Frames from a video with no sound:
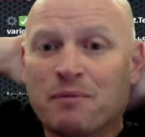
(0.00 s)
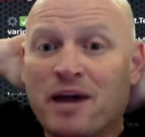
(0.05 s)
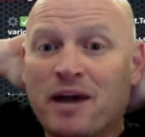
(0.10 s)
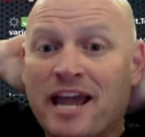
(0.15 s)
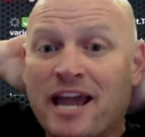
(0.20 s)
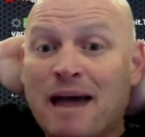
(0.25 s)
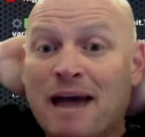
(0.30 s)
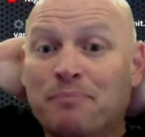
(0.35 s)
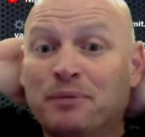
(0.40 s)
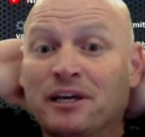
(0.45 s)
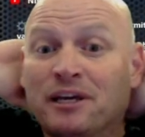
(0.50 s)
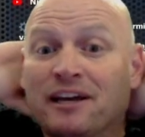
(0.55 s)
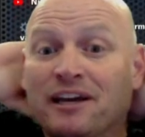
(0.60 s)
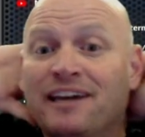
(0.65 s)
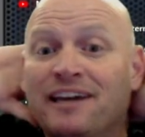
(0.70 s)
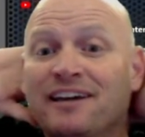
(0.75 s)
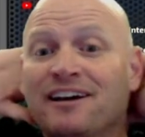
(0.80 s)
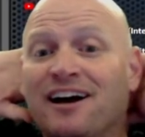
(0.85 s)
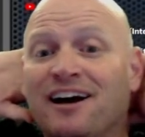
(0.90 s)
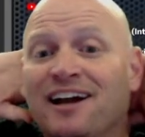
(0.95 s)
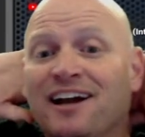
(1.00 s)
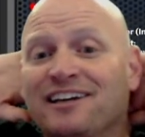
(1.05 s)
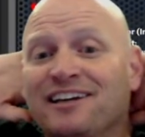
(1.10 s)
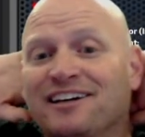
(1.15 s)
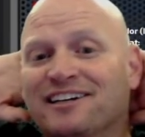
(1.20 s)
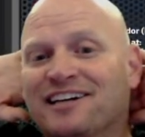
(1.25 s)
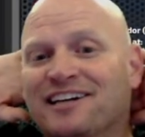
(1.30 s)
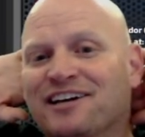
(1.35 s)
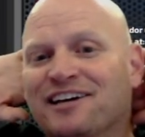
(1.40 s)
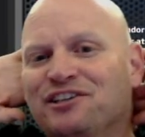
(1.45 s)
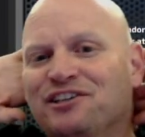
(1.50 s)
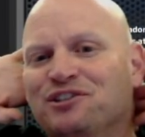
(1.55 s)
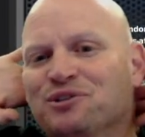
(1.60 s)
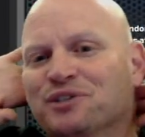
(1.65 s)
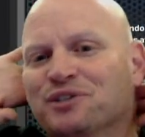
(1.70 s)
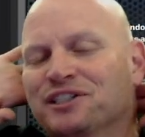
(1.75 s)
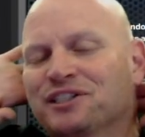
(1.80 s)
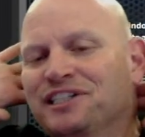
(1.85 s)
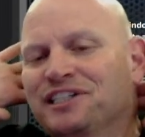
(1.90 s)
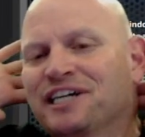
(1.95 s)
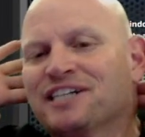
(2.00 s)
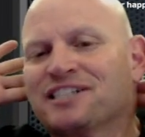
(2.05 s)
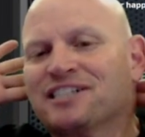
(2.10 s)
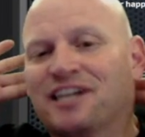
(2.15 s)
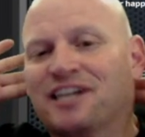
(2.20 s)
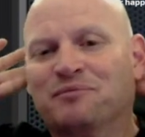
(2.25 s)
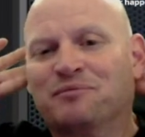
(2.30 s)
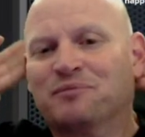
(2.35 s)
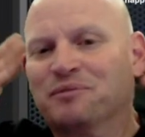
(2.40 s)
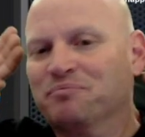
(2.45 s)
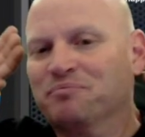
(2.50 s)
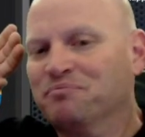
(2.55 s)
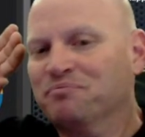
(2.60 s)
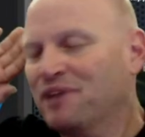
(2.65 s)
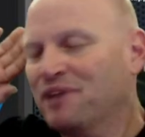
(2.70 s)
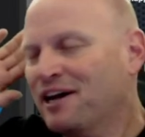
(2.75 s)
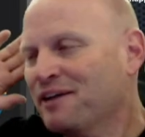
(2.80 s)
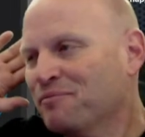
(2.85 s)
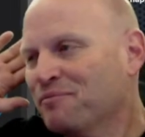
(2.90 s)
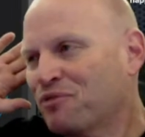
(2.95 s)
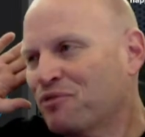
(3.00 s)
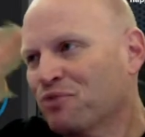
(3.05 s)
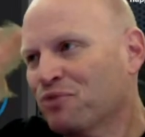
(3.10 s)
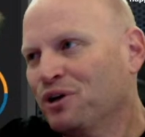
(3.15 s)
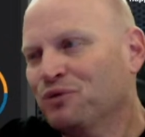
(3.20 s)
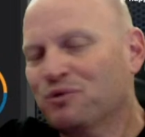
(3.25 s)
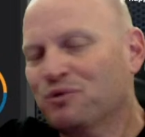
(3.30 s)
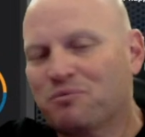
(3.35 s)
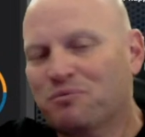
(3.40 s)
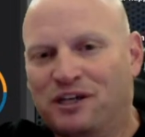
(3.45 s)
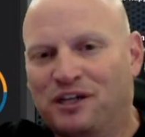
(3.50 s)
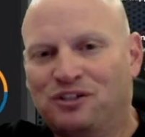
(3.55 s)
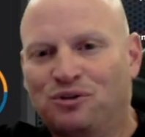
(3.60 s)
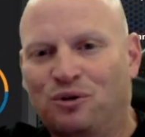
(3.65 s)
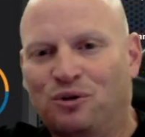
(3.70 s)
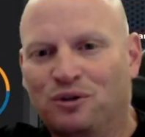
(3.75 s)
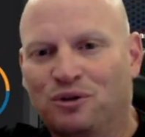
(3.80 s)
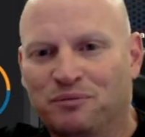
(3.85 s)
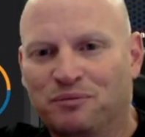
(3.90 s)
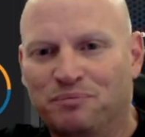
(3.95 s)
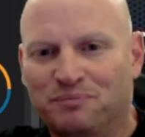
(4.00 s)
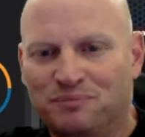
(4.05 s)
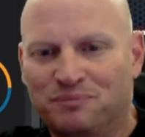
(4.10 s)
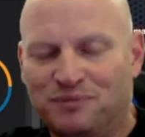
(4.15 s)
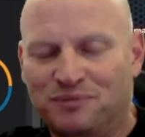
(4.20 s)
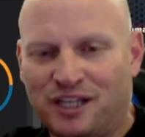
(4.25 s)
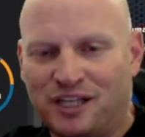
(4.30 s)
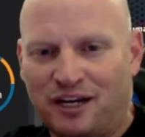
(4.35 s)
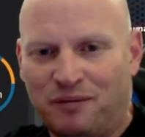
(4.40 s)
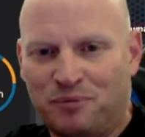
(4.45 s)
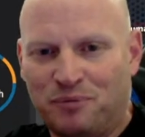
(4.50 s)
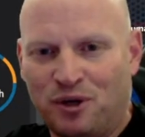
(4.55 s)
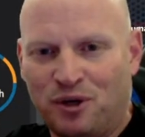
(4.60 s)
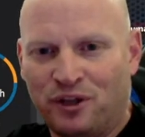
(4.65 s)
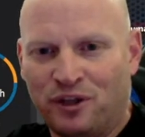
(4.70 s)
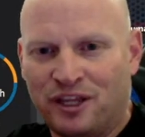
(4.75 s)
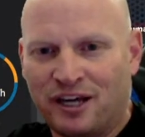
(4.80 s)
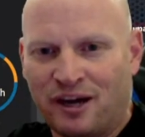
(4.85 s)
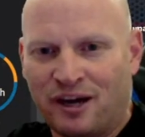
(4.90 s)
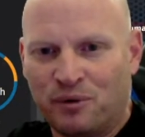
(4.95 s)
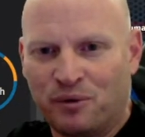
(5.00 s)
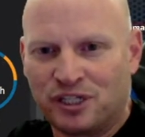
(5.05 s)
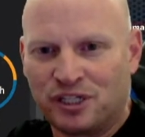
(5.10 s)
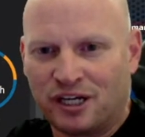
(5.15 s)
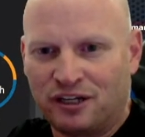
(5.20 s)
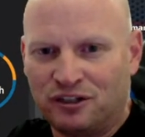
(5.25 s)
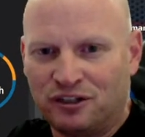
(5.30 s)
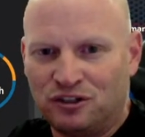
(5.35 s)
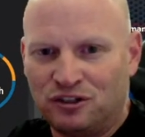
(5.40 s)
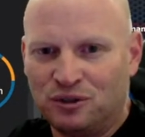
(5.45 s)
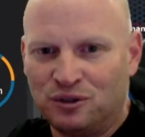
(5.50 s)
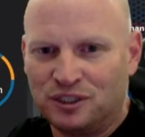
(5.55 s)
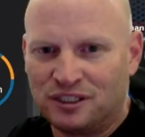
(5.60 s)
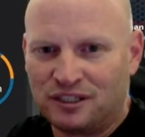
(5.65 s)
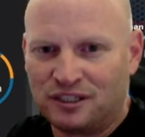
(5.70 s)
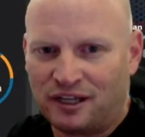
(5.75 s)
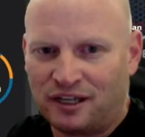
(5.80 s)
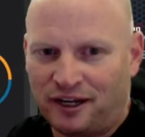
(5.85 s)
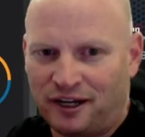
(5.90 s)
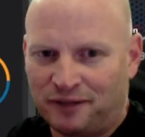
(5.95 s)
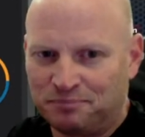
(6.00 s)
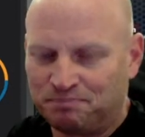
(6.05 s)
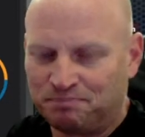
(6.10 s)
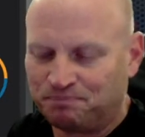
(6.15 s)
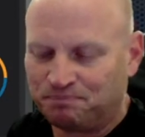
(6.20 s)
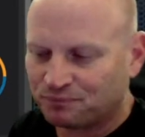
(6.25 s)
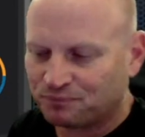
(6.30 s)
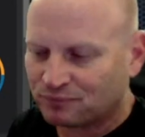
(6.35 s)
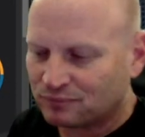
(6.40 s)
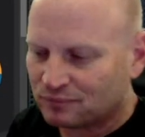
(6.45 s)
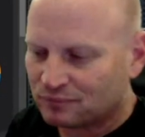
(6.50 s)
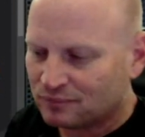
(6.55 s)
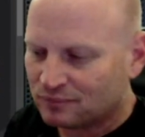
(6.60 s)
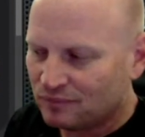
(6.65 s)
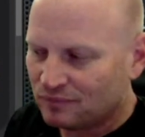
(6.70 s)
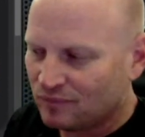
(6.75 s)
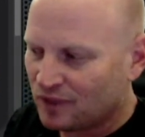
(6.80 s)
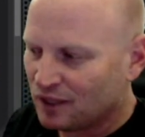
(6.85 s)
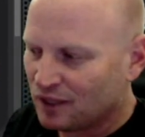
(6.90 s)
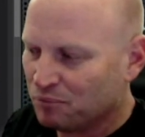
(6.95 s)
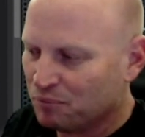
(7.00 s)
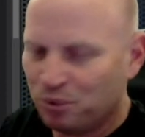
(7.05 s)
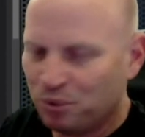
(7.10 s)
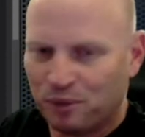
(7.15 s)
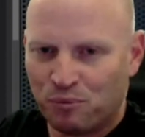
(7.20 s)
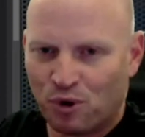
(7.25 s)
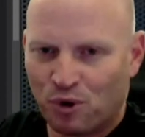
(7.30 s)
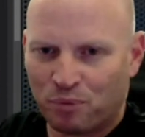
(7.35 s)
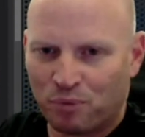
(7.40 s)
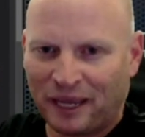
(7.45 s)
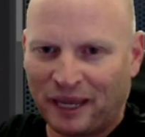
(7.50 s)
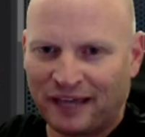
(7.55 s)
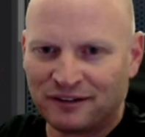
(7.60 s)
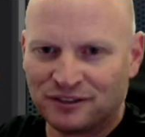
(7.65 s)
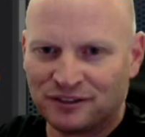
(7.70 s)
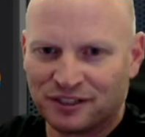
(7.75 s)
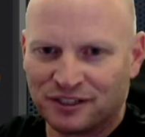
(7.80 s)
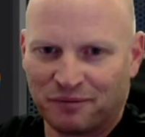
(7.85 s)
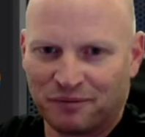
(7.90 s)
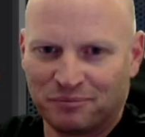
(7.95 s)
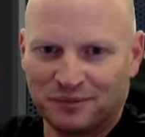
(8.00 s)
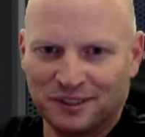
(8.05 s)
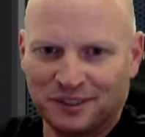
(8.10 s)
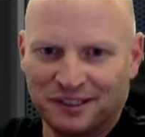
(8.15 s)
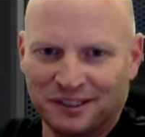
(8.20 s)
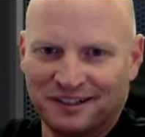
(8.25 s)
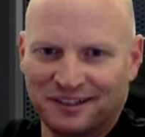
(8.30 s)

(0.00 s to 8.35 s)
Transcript: Am I happy? Hey, Alion, how you doing? Yes, I'm. I am thrilled with my solar setup. The only thing I wish I could do is um, put more panels up.